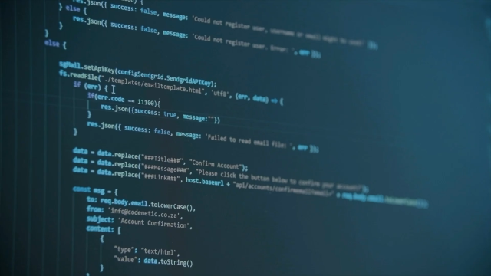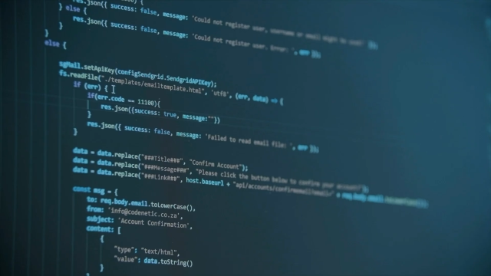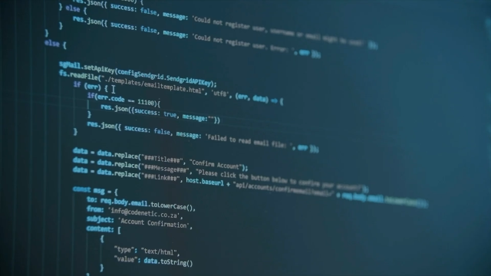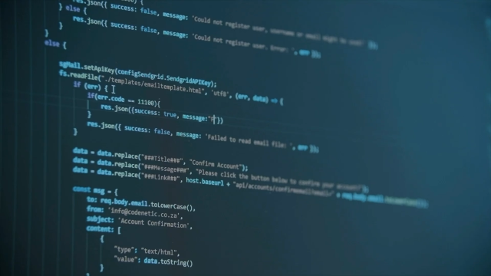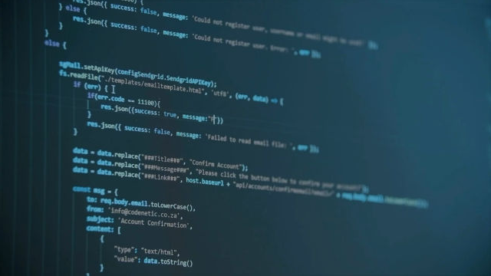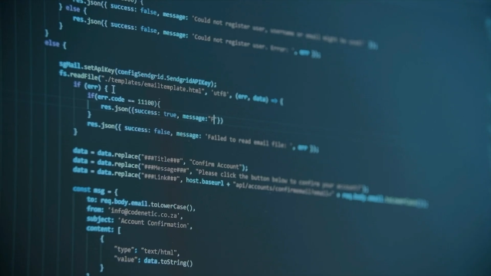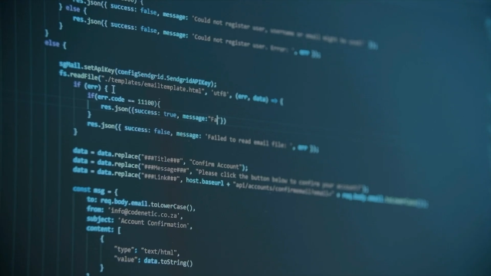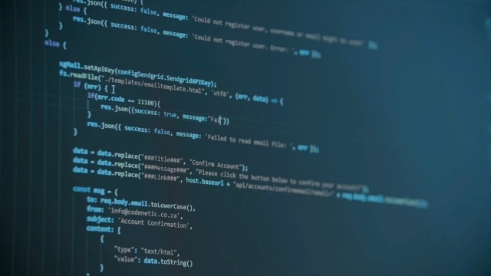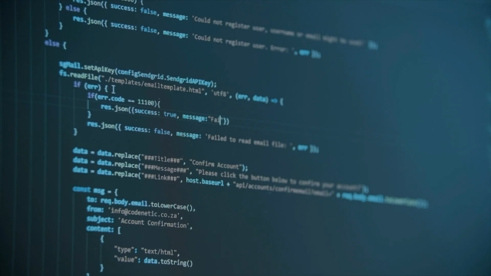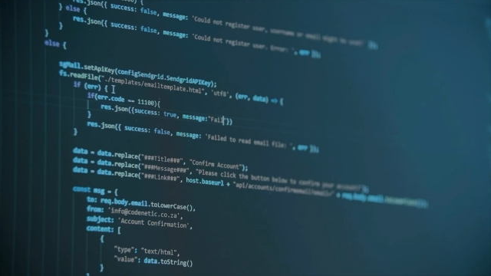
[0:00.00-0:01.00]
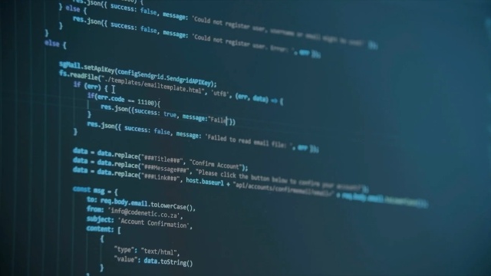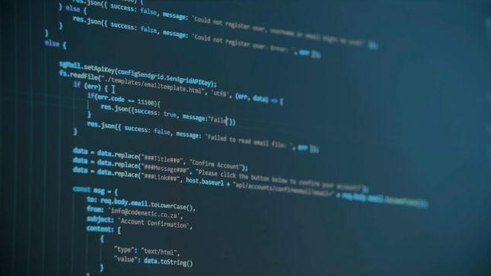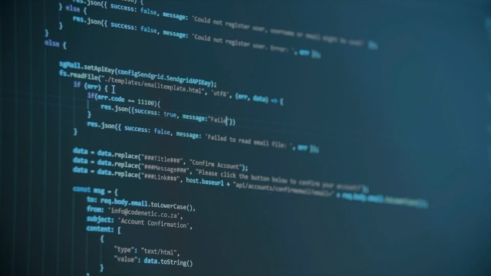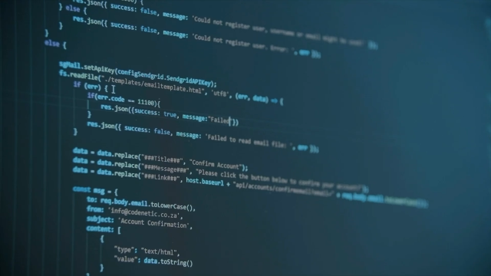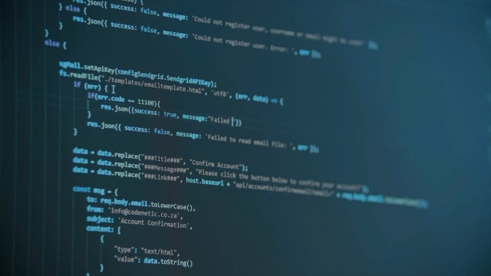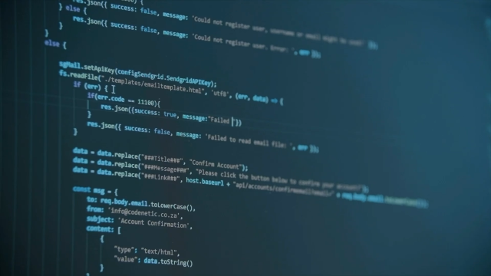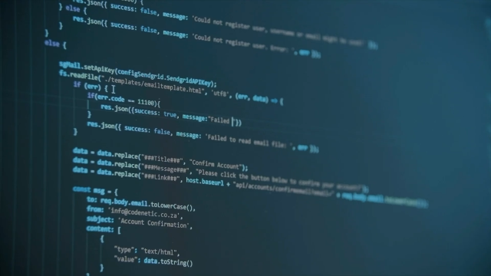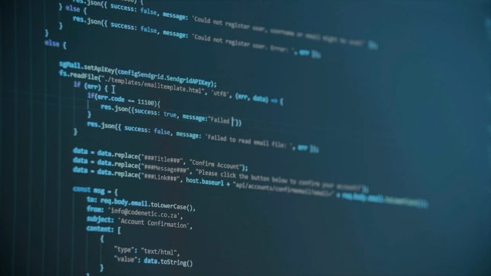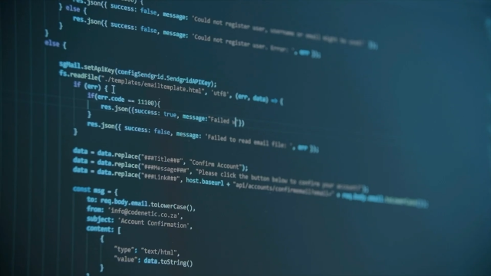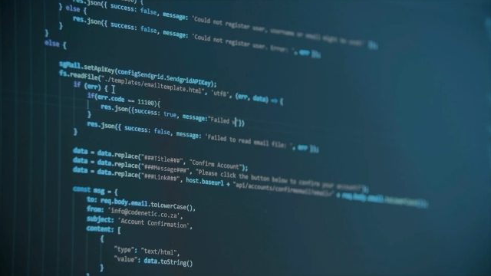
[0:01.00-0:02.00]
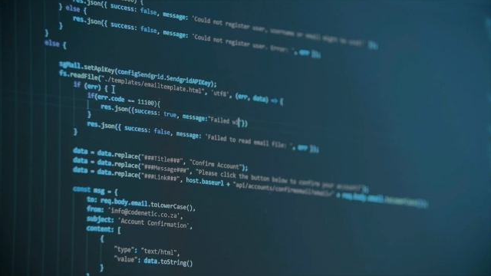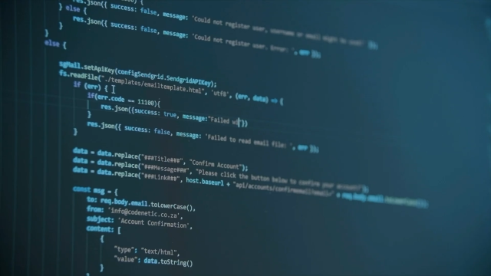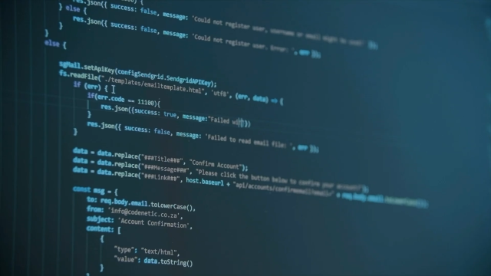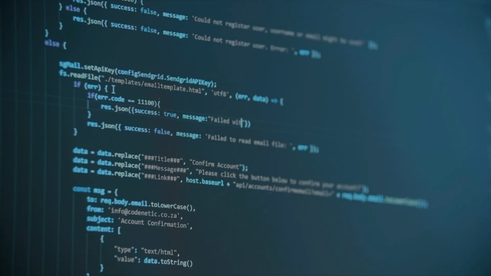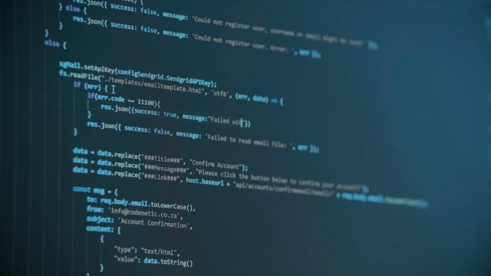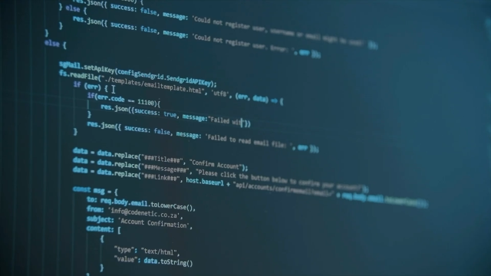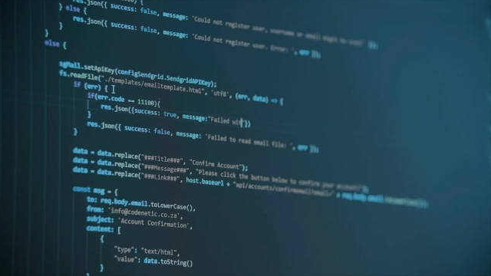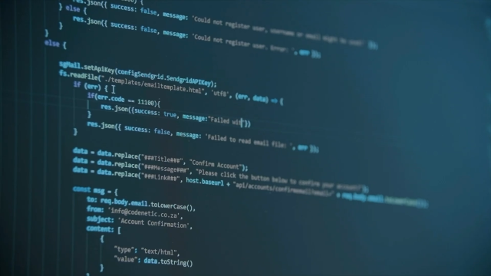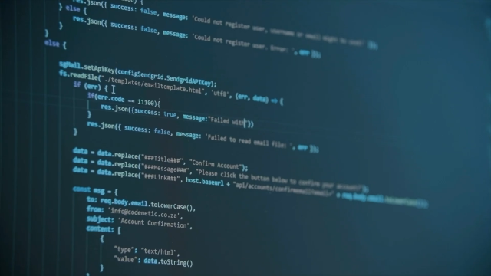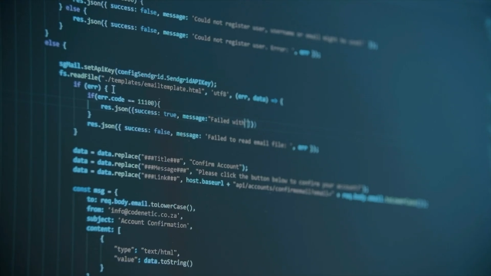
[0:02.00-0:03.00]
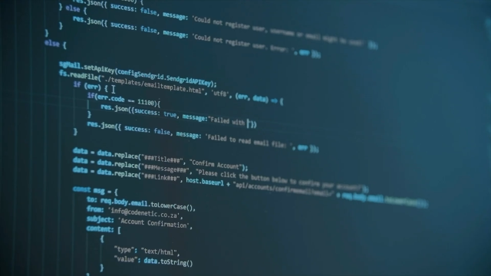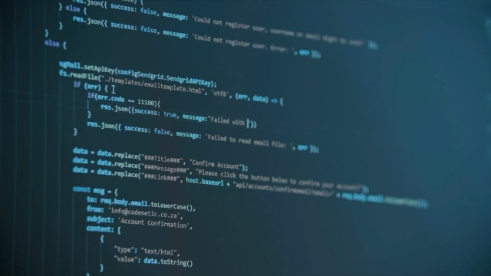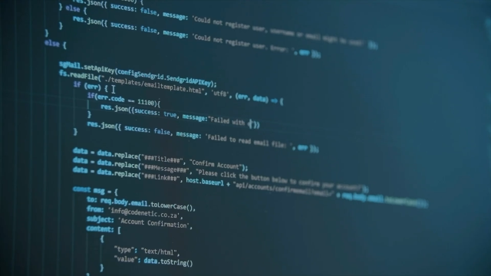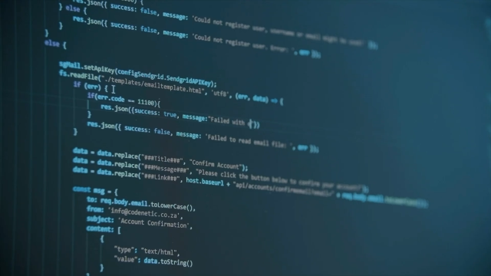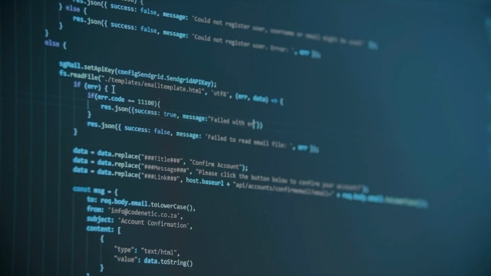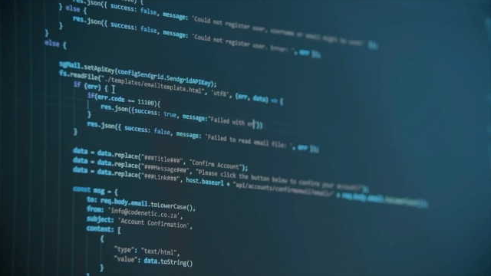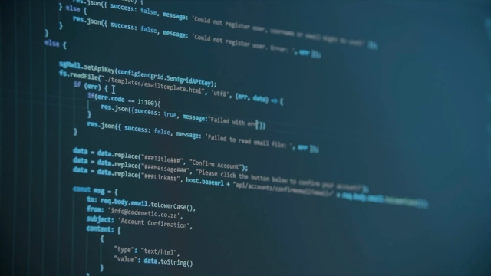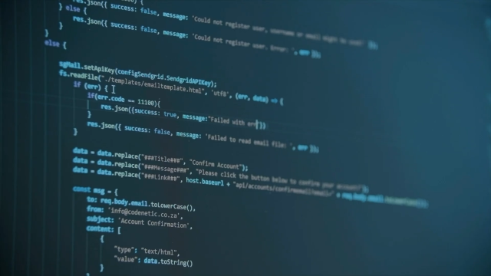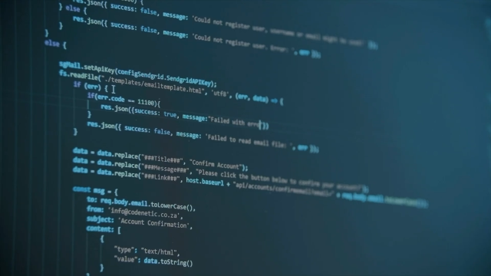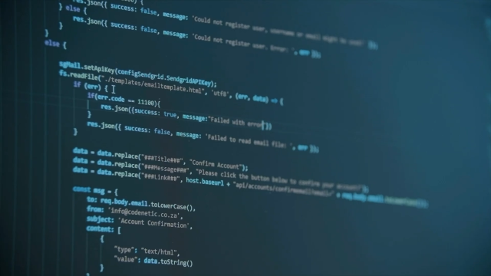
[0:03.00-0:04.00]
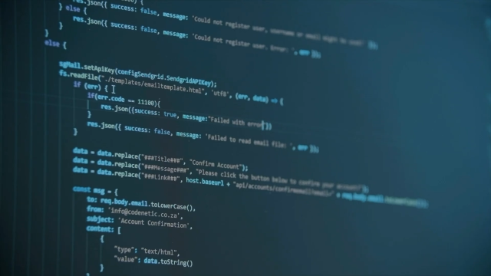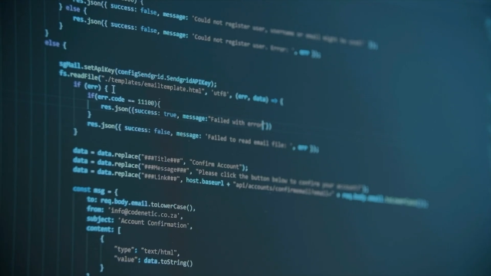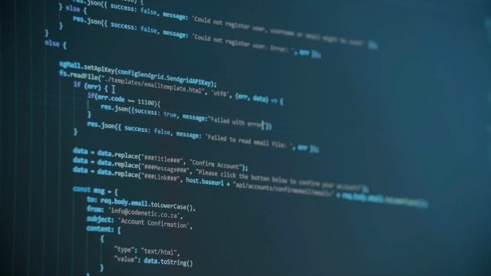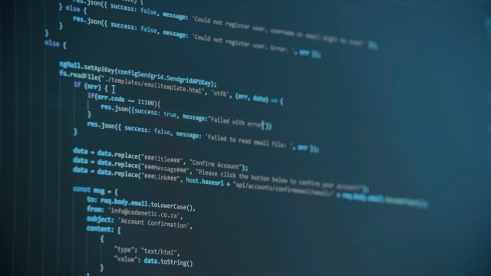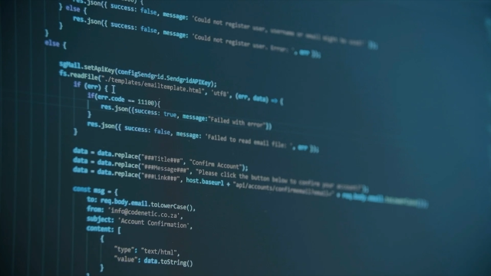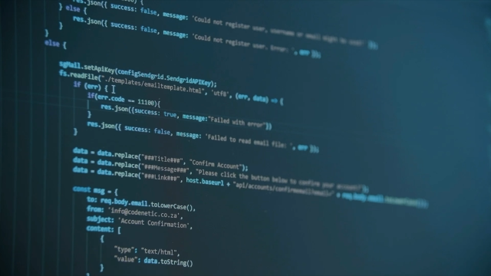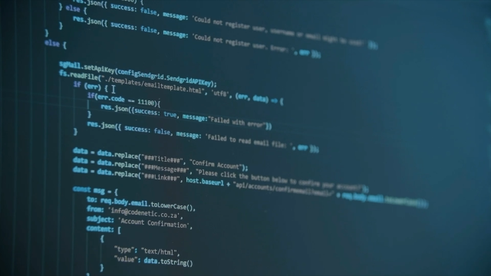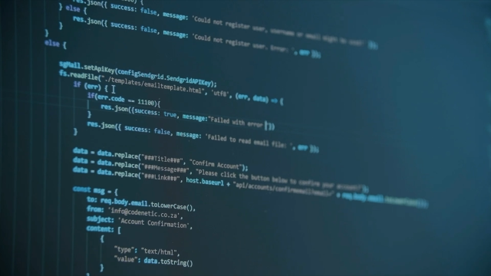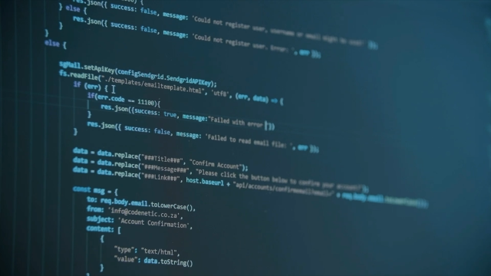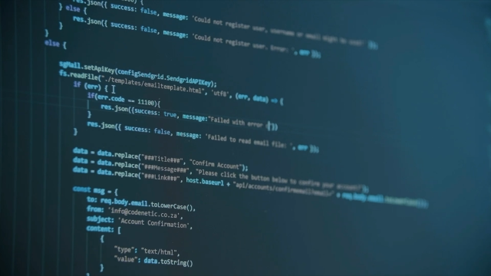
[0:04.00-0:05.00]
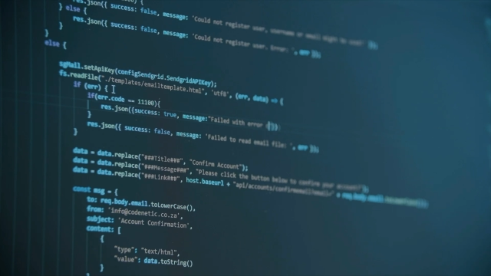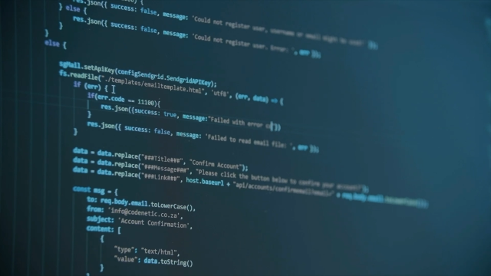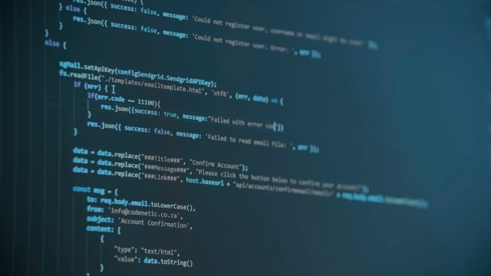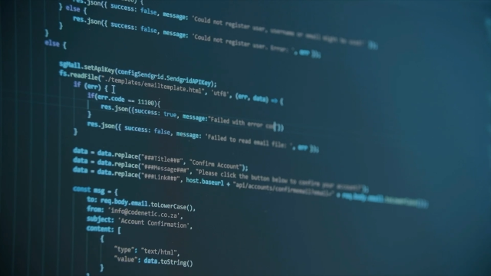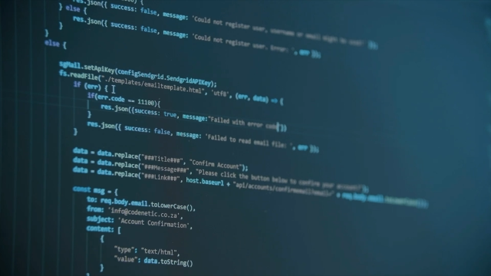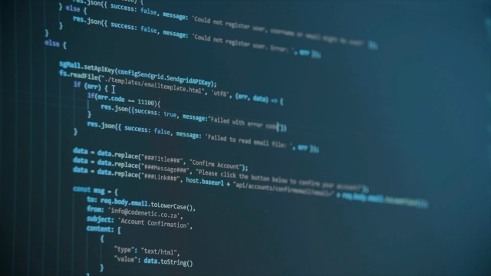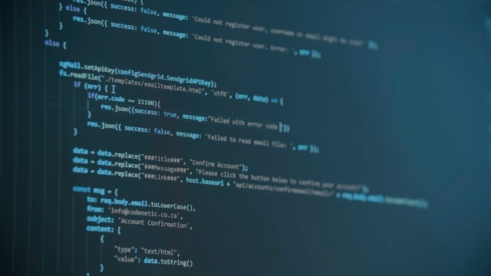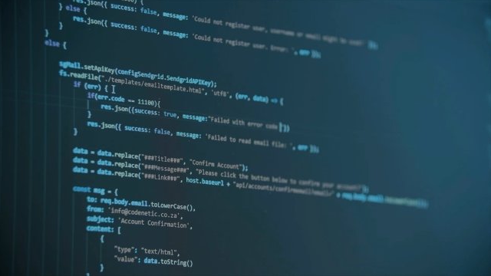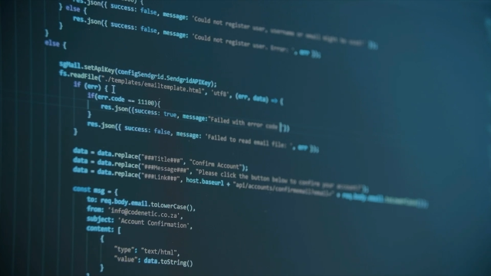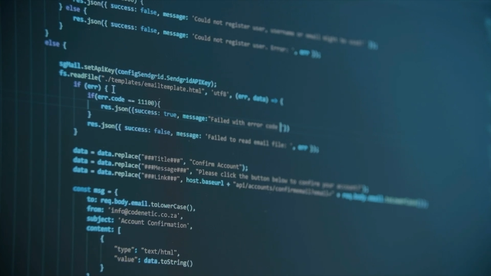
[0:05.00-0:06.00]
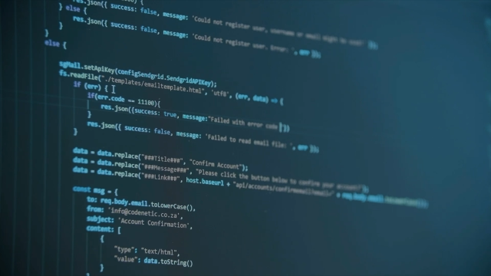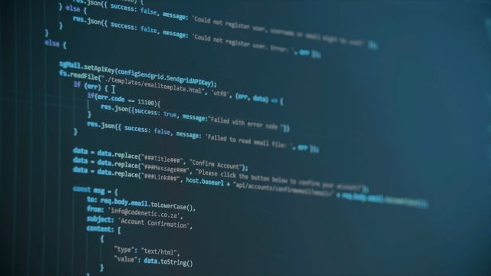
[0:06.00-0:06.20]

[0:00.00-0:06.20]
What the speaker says: Nobody's mouth can be seen.